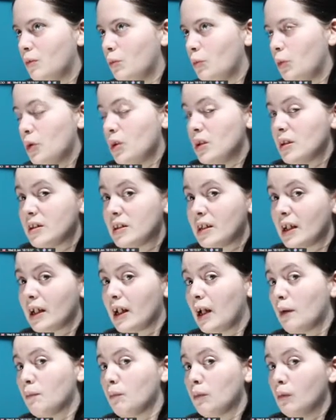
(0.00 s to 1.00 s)
wouldn't
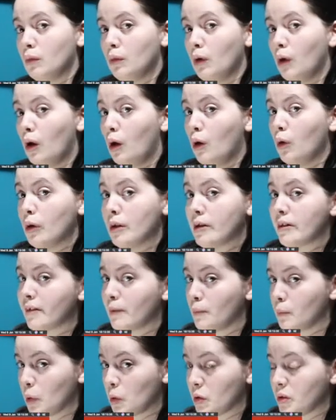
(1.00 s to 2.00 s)
say I'm always
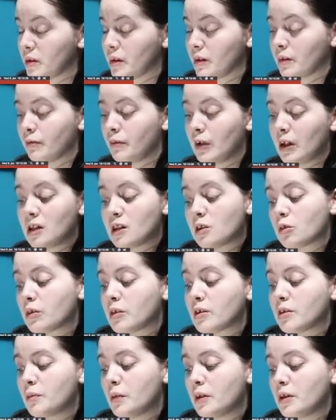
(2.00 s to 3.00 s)
the most
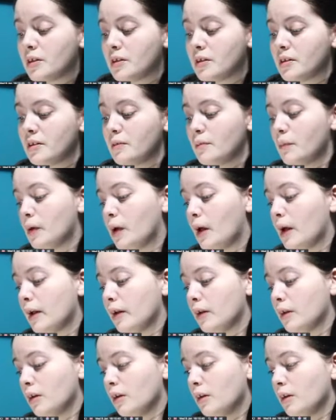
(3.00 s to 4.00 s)
adventurous person, but
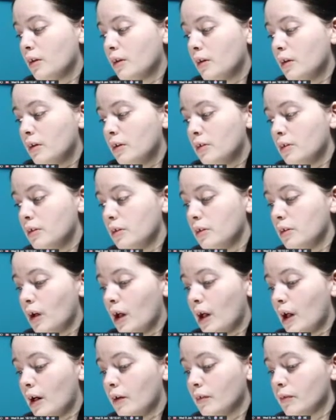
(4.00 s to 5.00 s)
I do
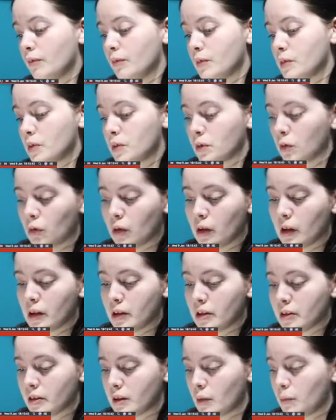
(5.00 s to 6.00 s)
have
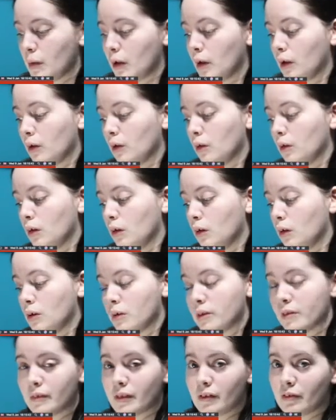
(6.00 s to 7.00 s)
stories about a
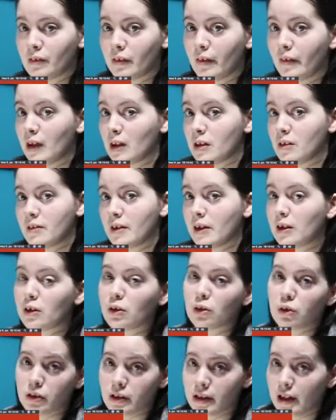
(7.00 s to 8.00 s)
lot of different things that I
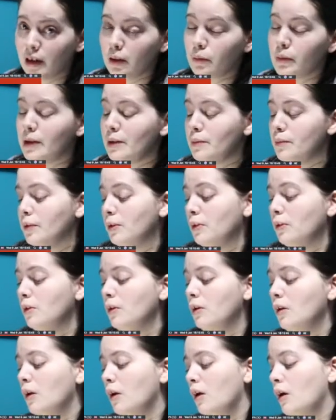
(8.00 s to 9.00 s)
could tell people.
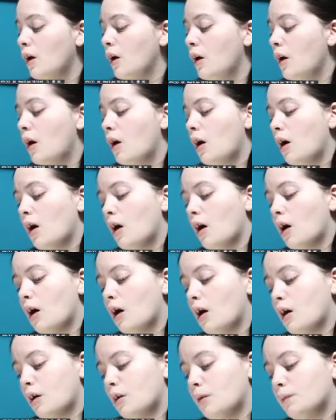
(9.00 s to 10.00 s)

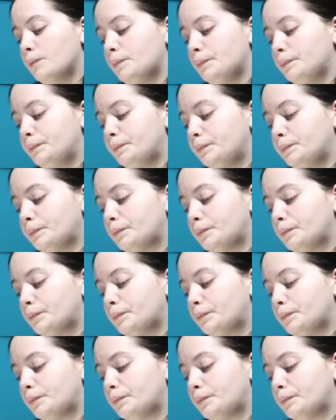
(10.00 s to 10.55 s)
And